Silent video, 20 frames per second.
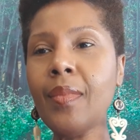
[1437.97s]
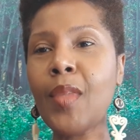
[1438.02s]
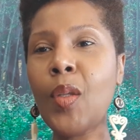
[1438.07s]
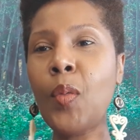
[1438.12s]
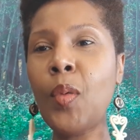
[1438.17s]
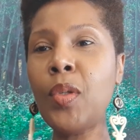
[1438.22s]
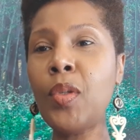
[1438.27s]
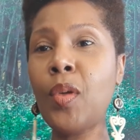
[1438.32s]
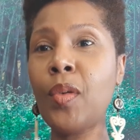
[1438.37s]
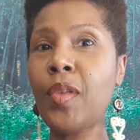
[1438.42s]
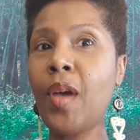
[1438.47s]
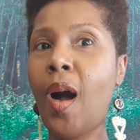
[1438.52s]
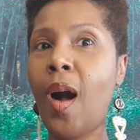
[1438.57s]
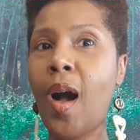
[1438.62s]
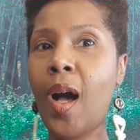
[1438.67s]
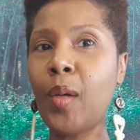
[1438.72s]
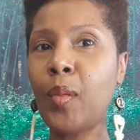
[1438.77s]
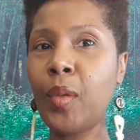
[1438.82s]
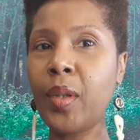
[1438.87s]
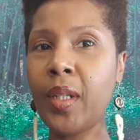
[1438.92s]
when you're the
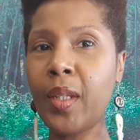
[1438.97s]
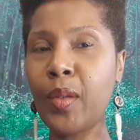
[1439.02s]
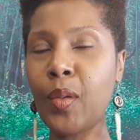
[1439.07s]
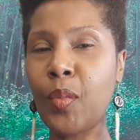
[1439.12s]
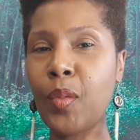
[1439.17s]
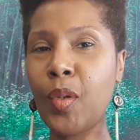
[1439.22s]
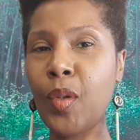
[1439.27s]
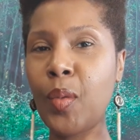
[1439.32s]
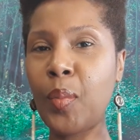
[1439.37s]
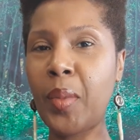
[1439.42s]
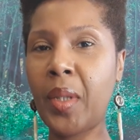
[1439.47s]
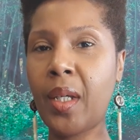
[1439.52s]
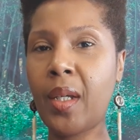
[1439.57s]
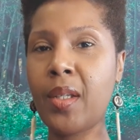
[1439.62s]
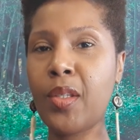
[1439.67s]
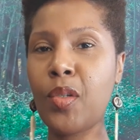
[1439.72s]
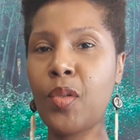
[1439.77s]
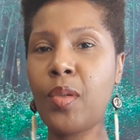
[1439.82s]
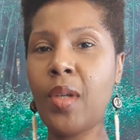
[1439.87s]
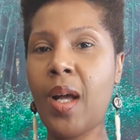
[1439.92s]
odd one in the room
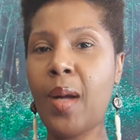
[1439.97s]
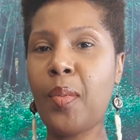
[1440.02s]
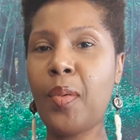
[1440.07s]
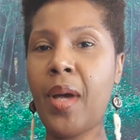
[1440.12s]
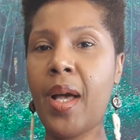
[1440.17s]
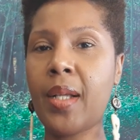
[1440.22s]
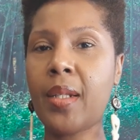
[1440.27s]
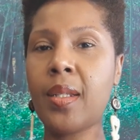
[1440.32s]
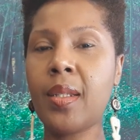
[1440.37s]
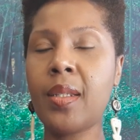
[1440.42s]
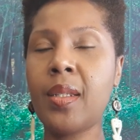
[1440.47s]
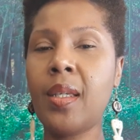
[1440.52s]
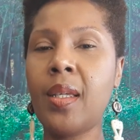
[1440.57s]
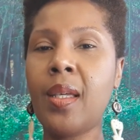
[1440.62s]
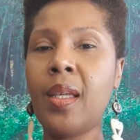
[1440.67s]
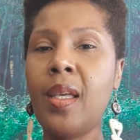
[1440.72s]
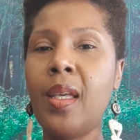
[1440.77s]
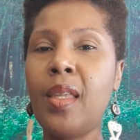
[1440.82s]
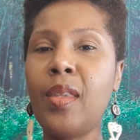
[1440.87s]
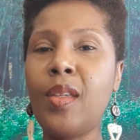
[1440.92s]
because you're not practicing
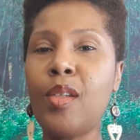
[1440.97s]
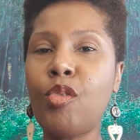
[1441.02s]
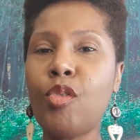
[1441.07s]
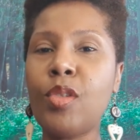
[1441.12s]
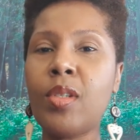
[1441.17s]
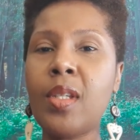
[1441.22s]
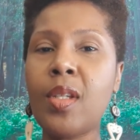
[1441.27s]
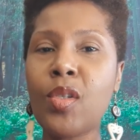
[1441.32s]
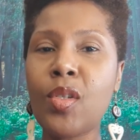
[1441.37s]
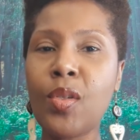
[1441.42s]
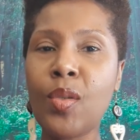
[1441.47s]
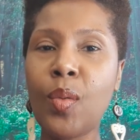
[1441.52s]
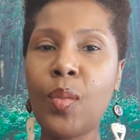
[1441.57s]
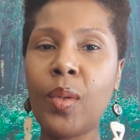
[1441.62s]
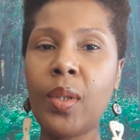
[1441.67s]
the traditional